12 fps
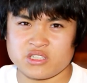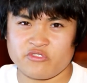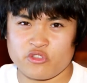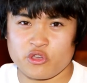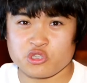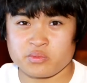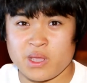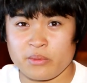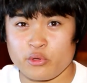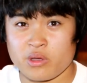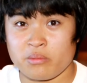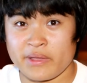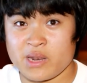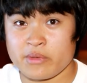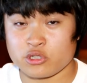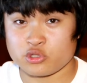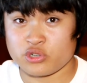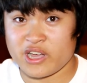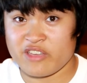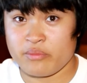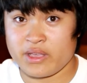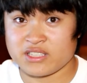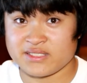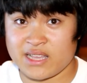For those people who complain about Drive
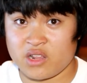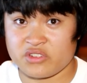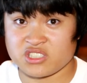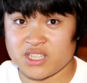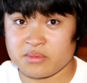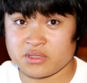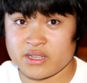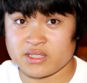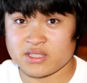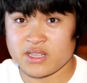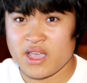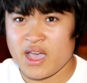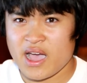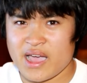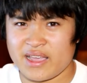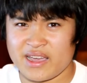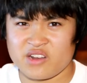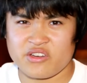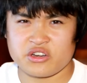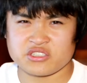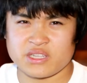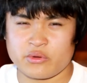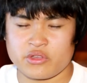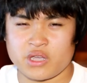being style over substance, I kind of
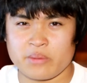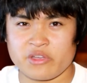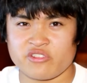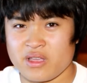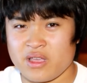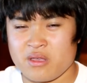understand where they're coming from,